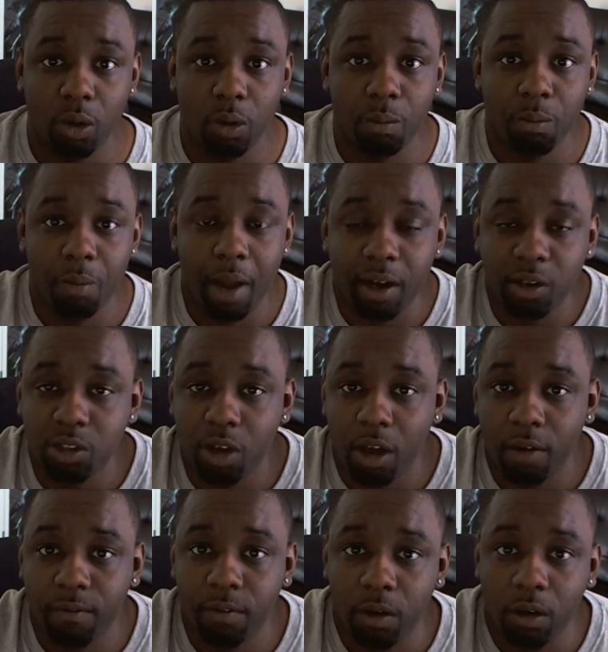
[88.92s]

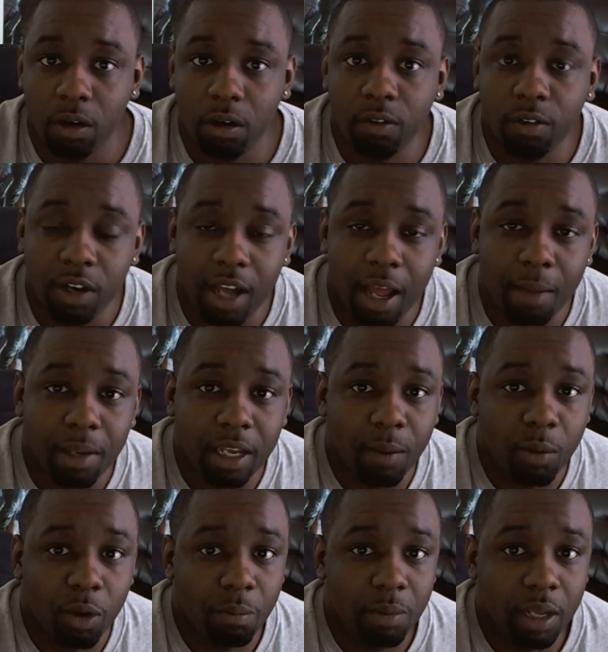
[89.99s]
Microsoft for not being
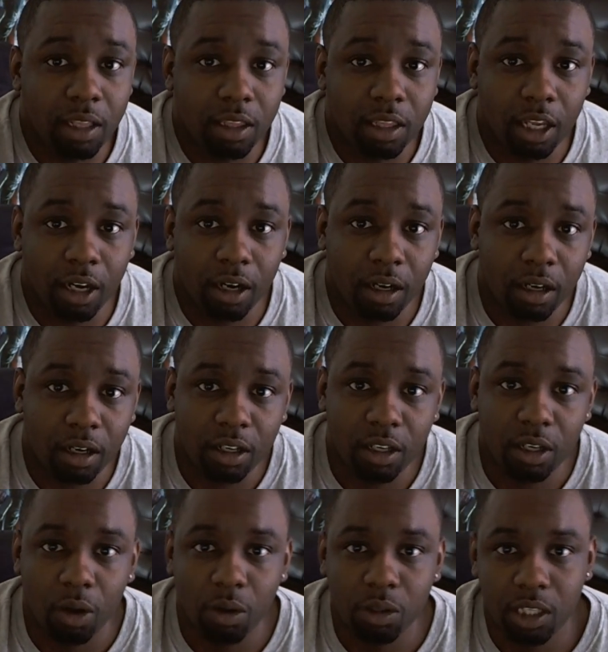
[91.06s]
able to meet their
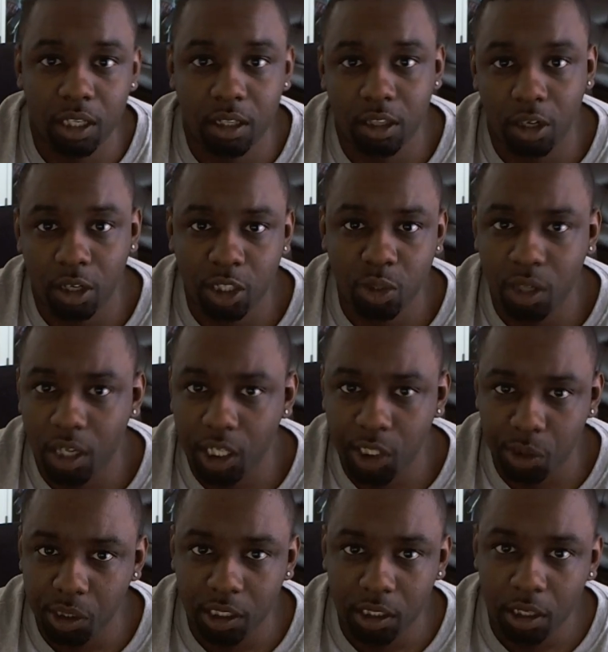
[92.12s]
32
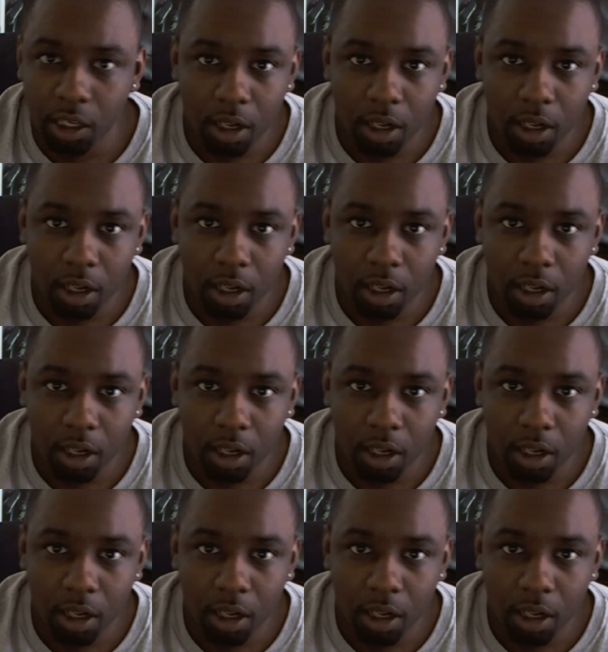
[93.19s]
country